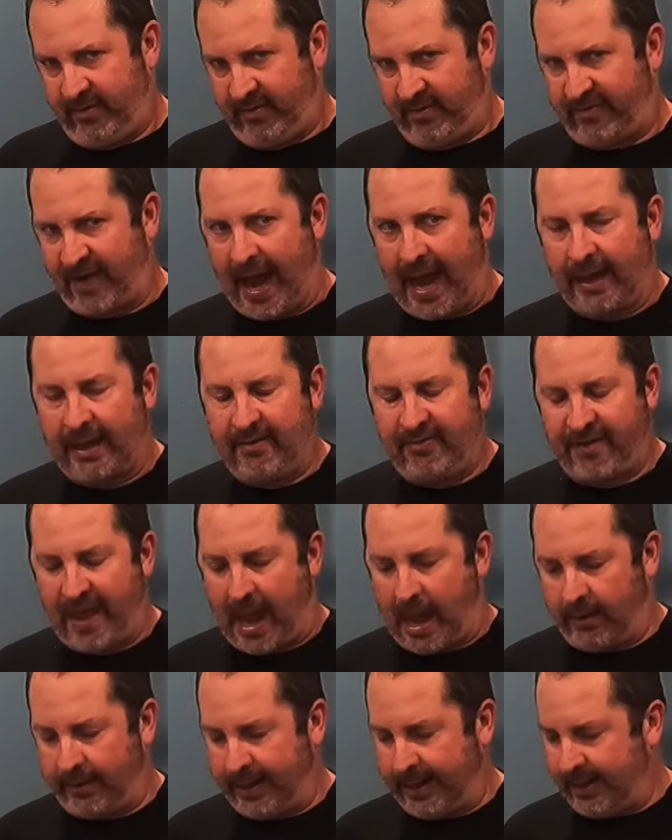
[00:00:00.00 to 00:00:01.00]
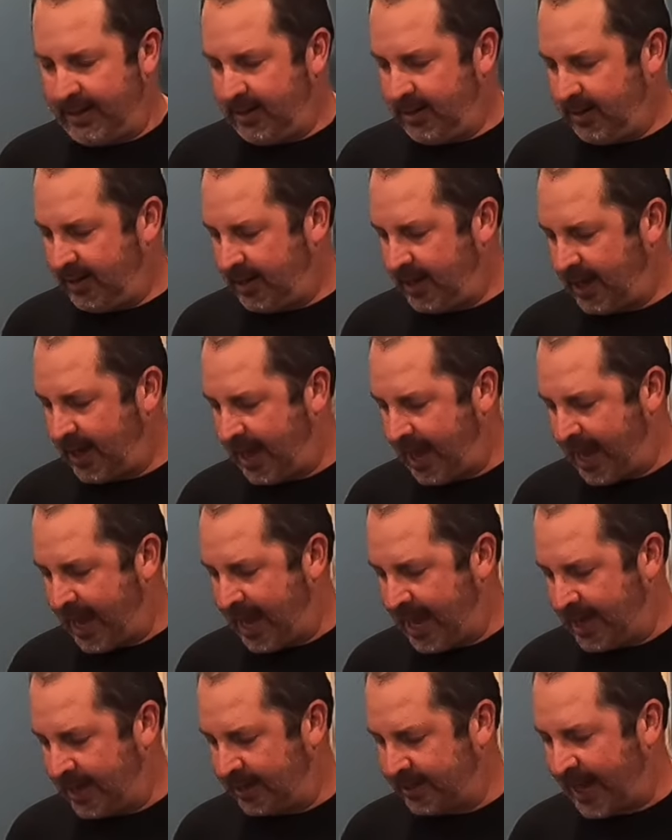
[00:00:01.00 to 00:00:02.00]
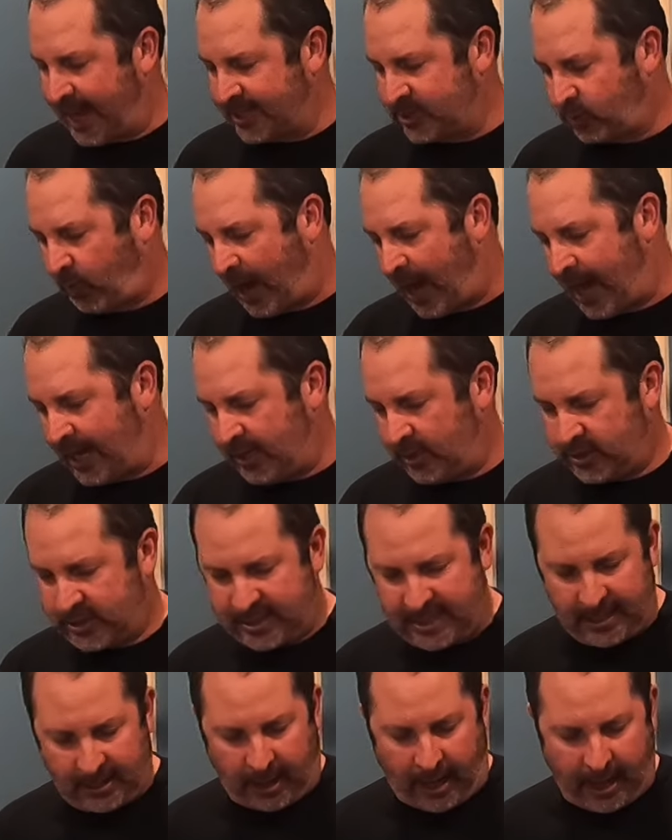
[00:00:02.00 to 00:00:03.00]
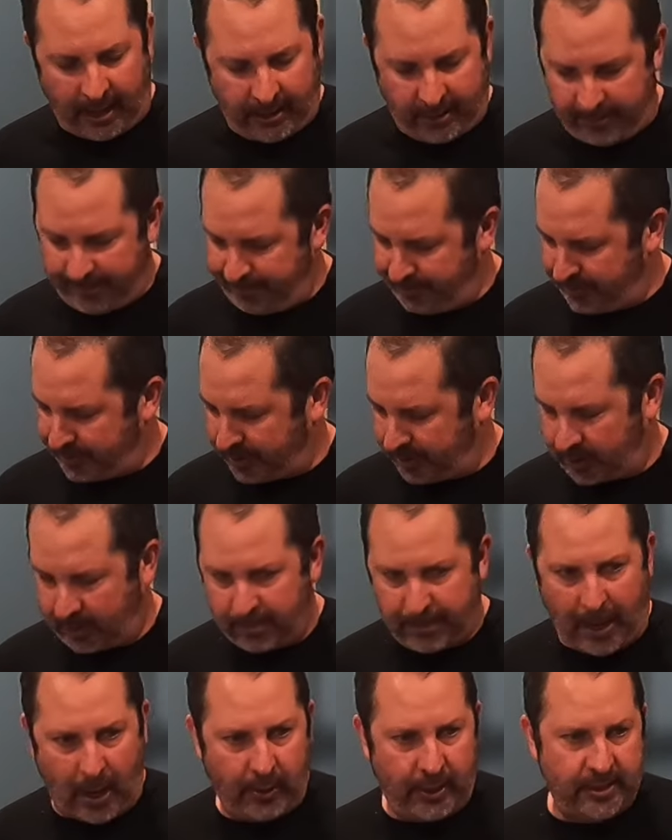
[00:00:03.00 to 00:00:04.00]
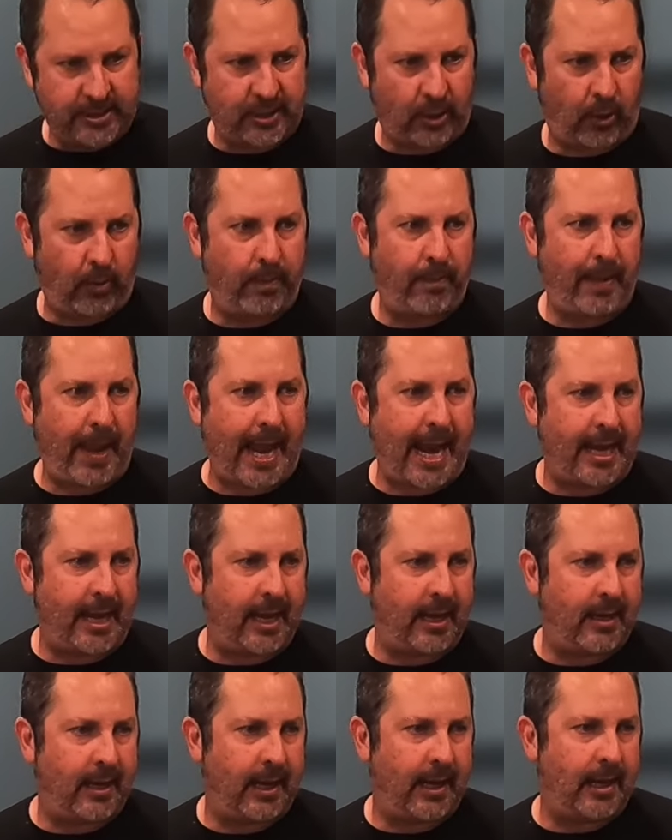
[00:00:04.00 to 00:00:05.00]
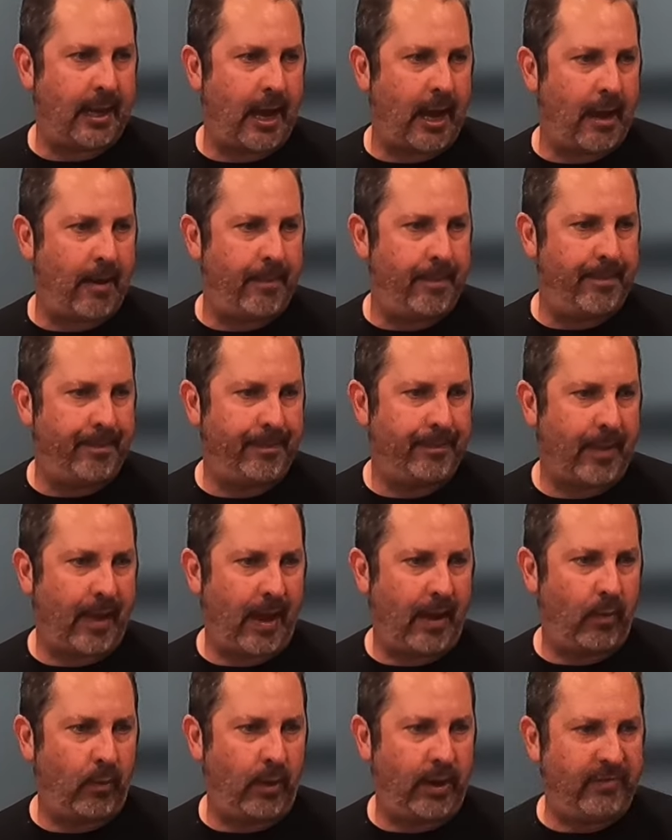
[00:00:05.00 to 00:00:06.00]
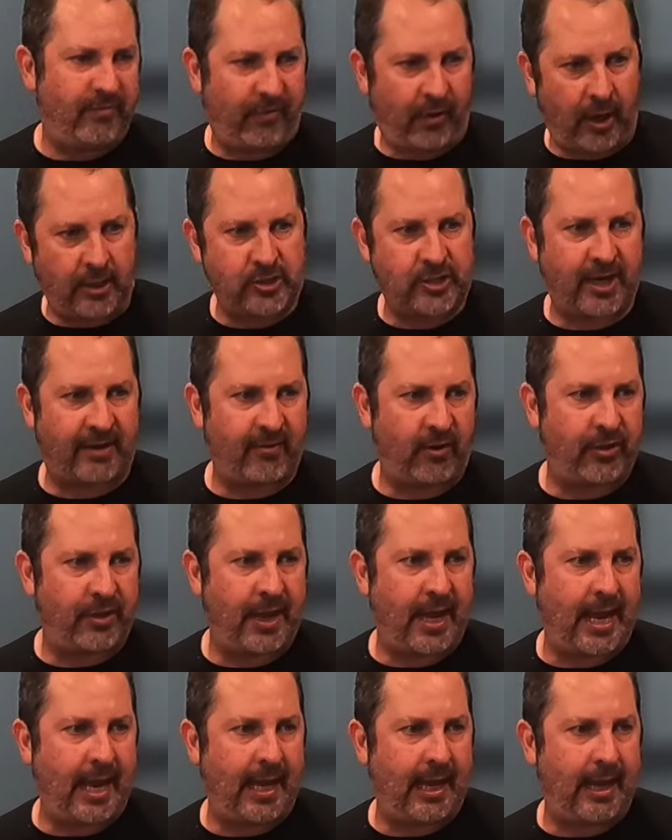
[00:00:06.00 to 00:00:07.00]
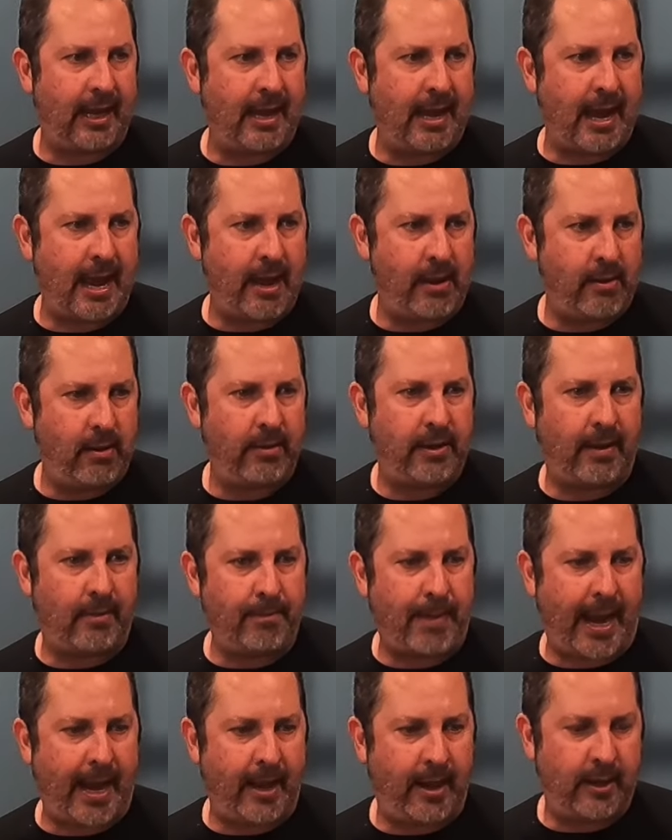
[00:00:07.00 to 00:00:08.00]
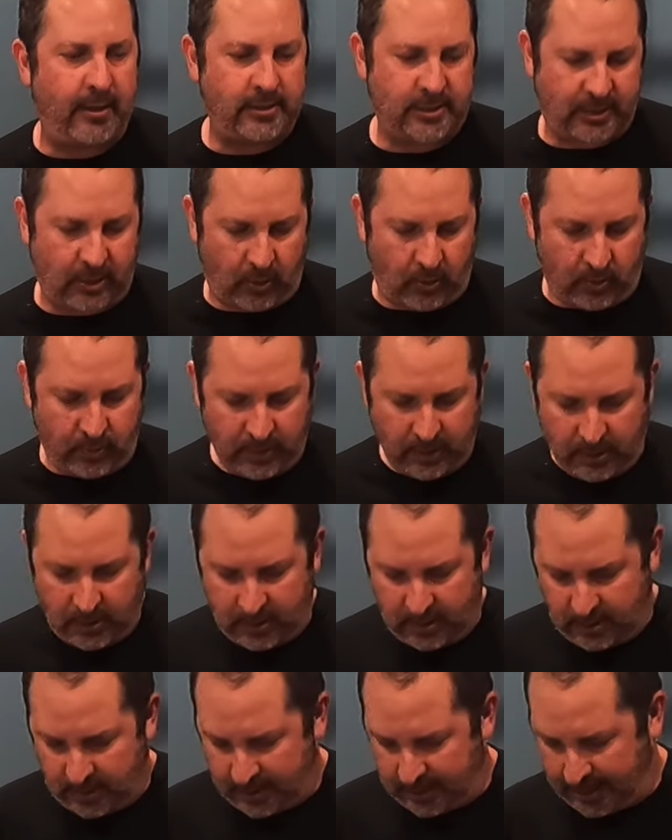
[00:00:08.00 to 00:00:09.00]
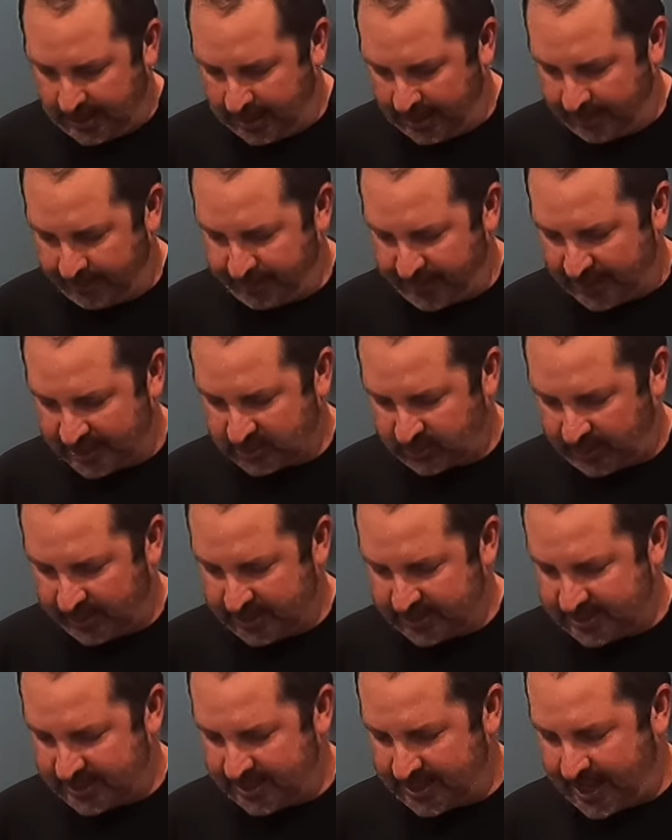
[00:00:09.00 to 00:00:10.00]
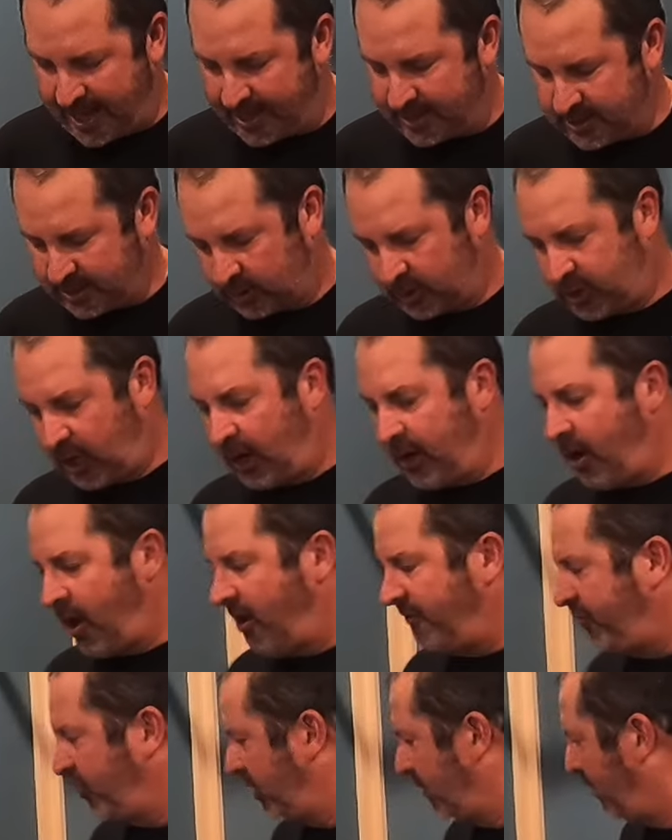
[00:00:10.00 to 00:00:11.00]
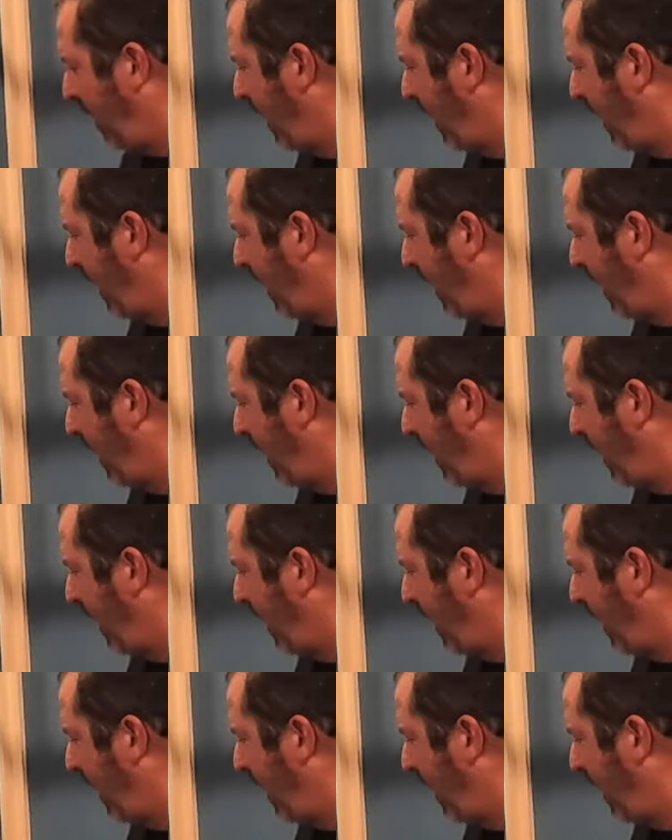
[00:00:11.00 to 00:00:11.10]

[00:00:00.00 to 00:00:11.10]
Finally found it, and that's why you see a lot of the components are painted, and we flushed everything and then painted it, so that's why you see that. So starting off with the